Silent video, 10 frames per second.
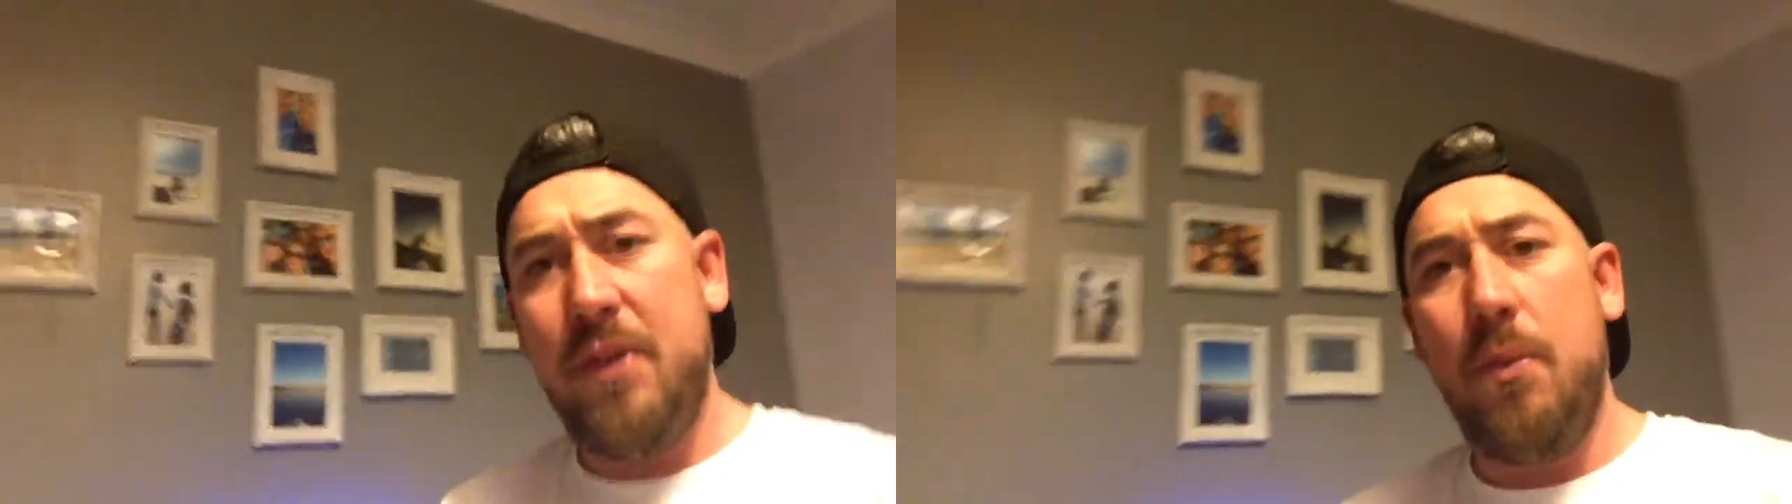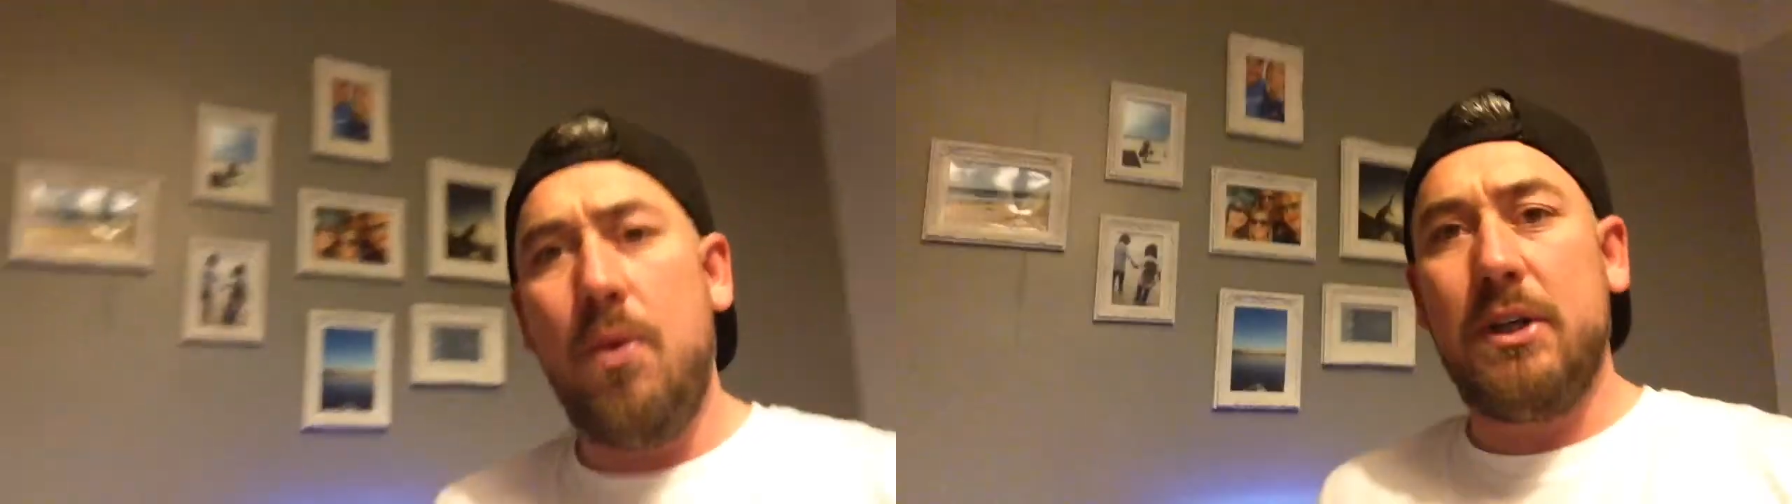
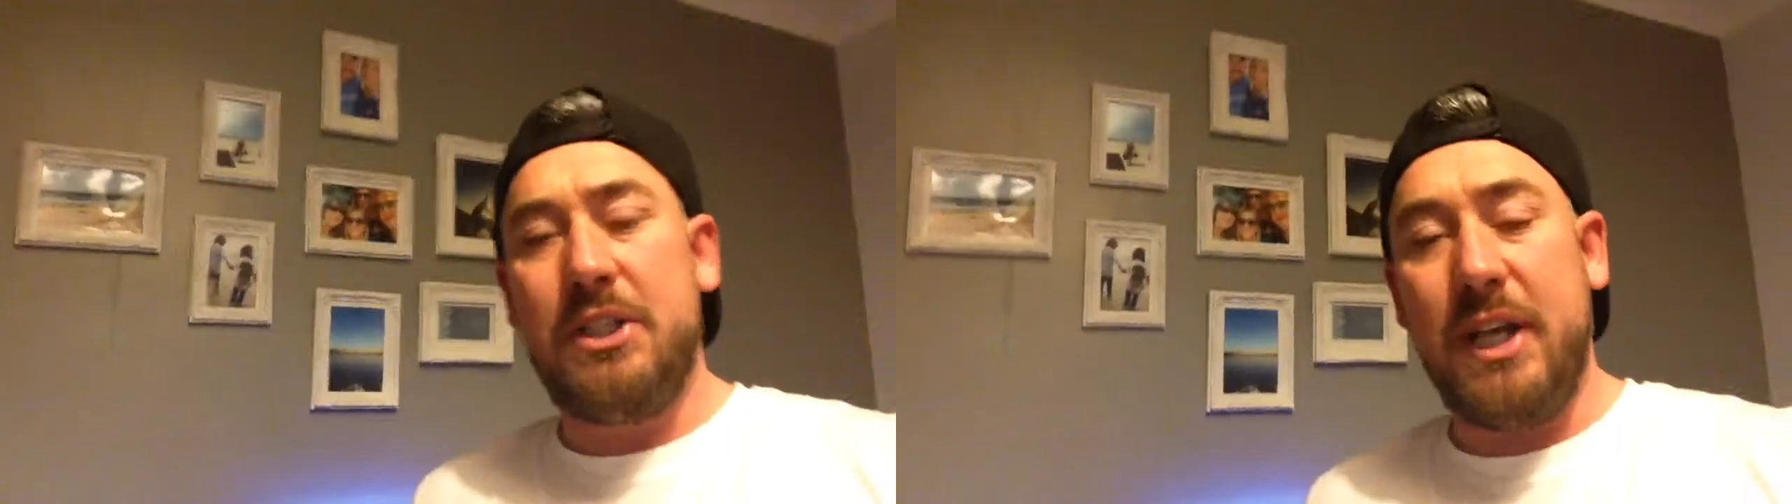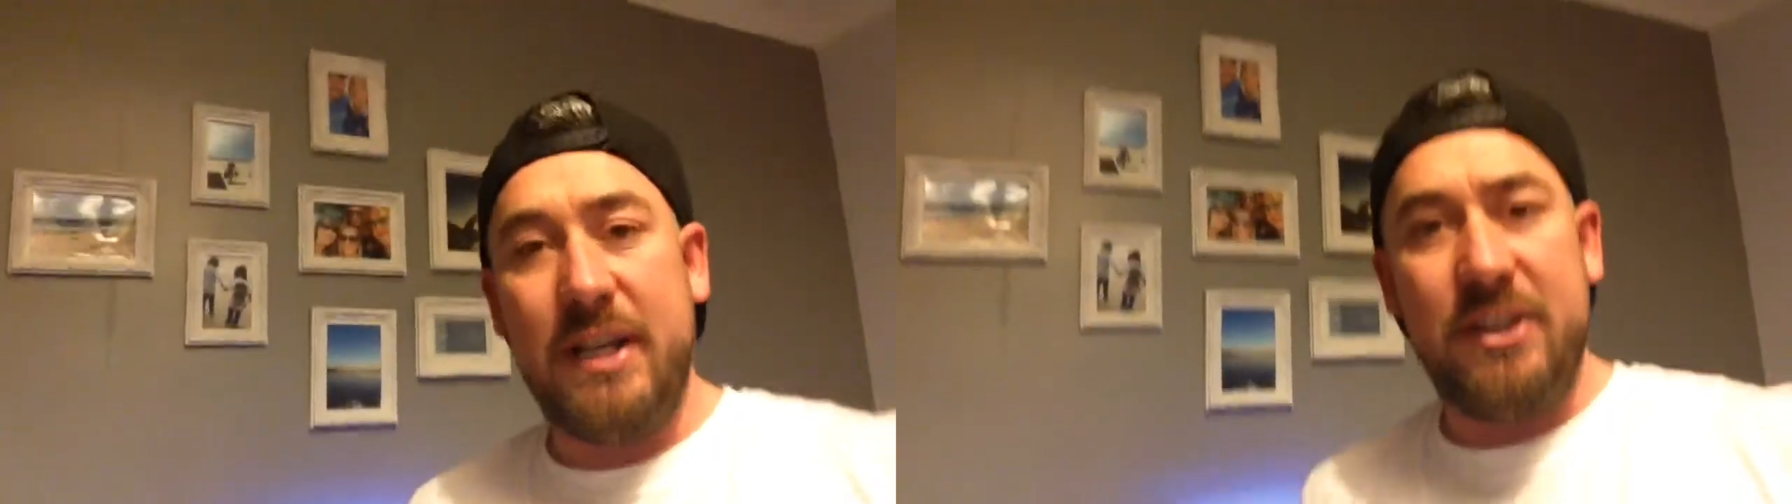your water
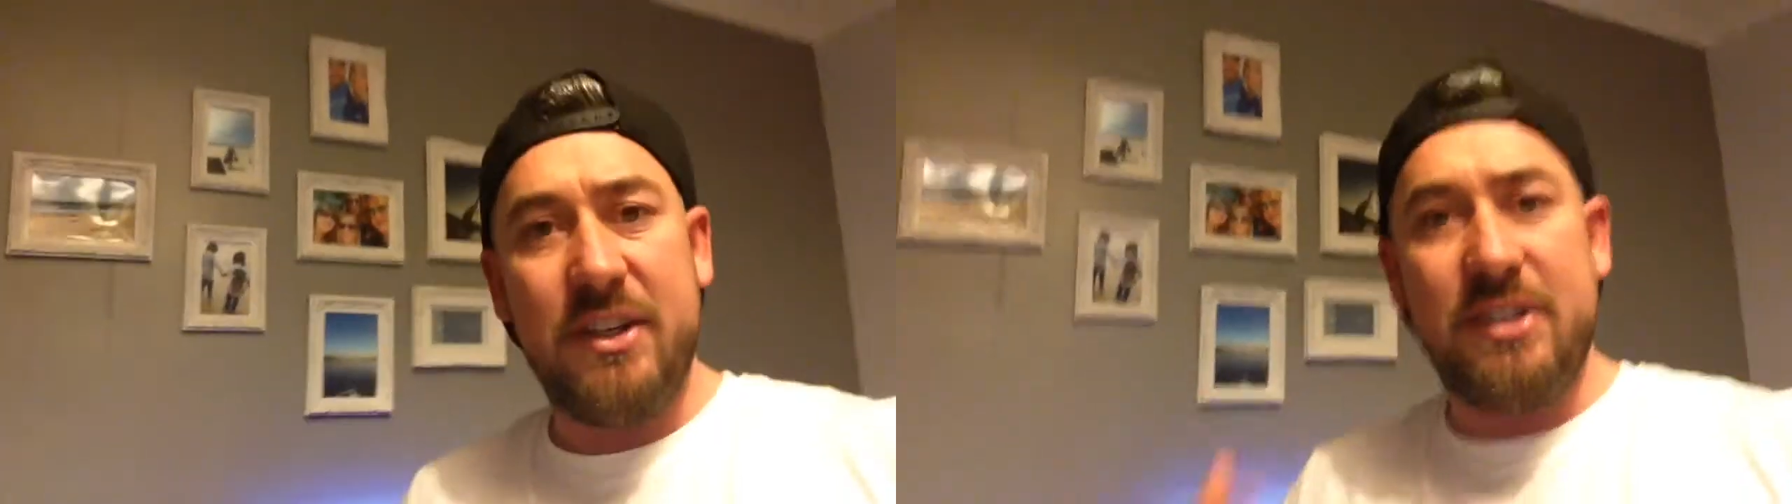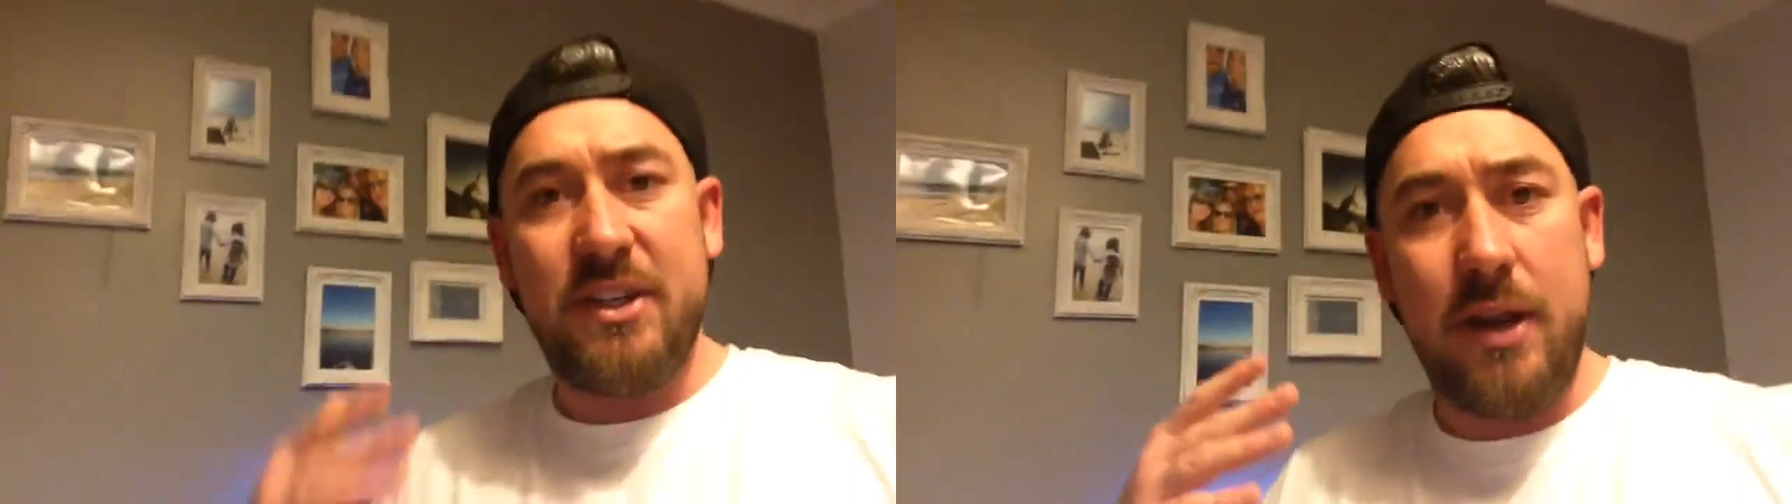
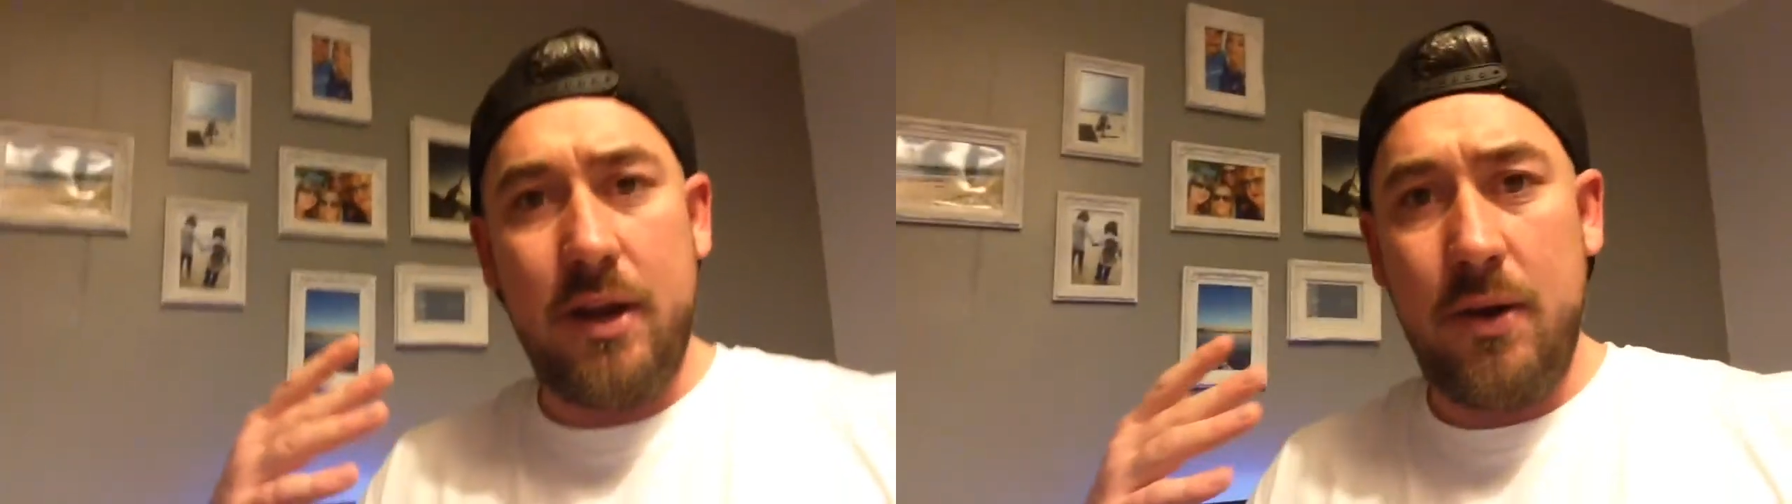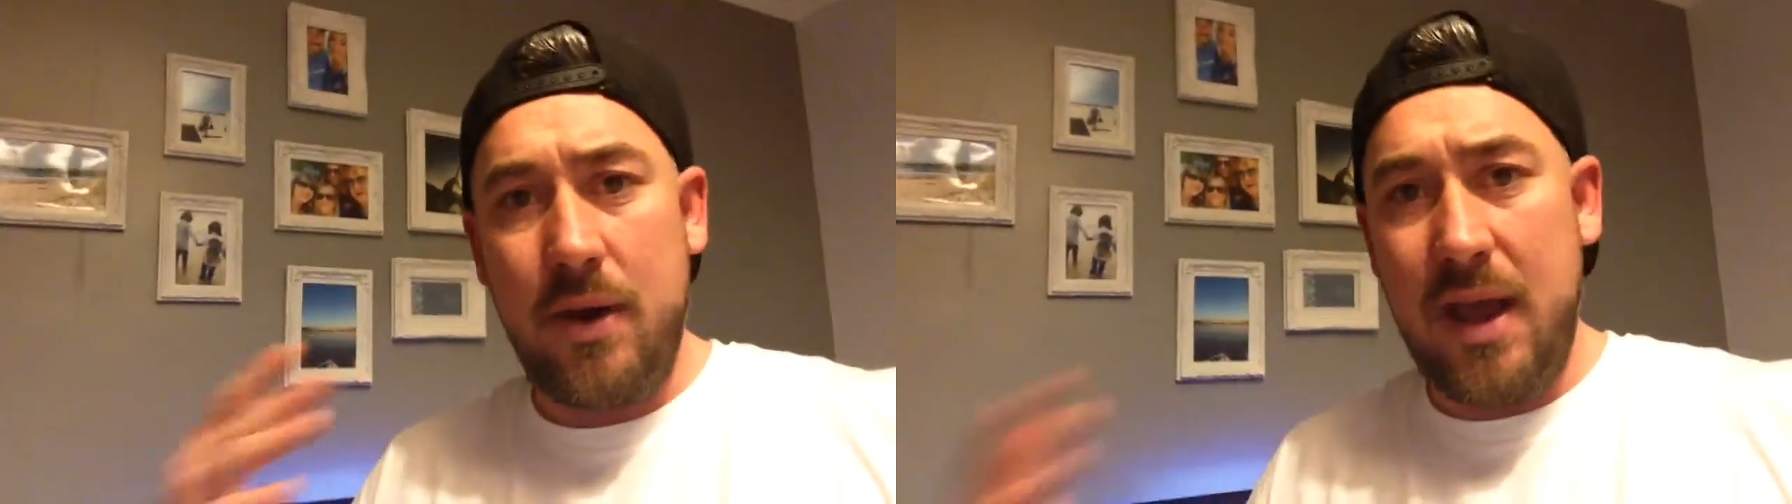changes, you
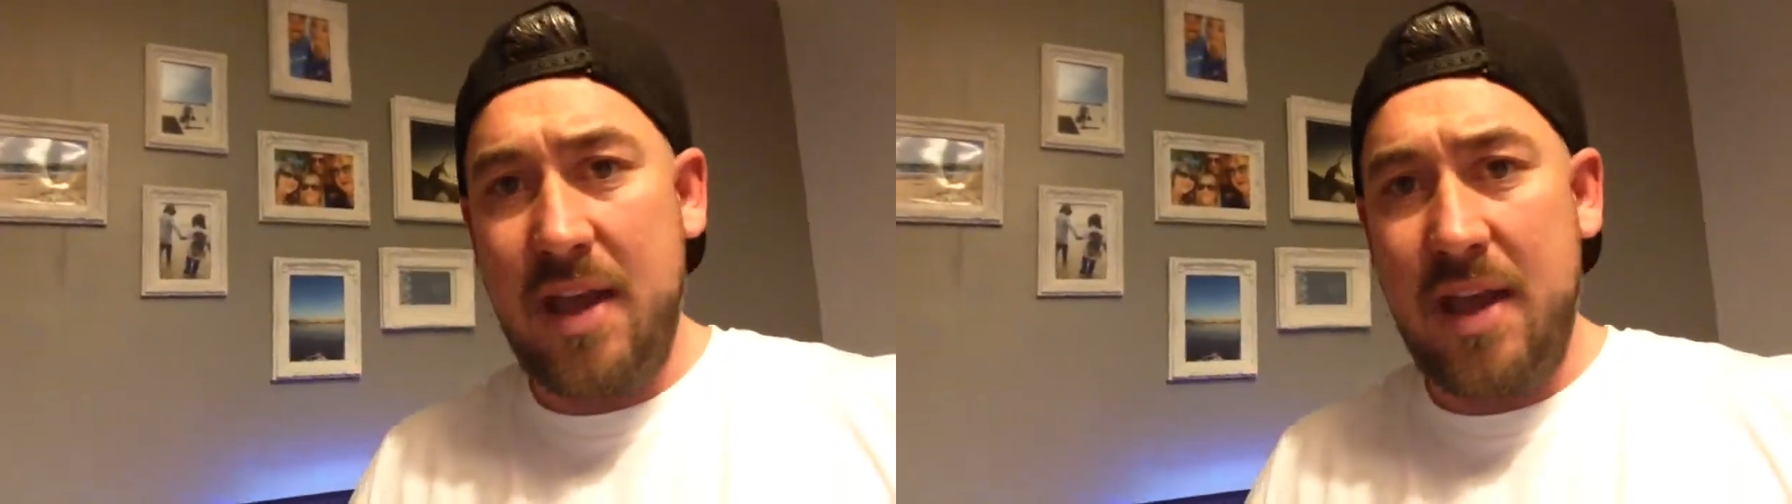know,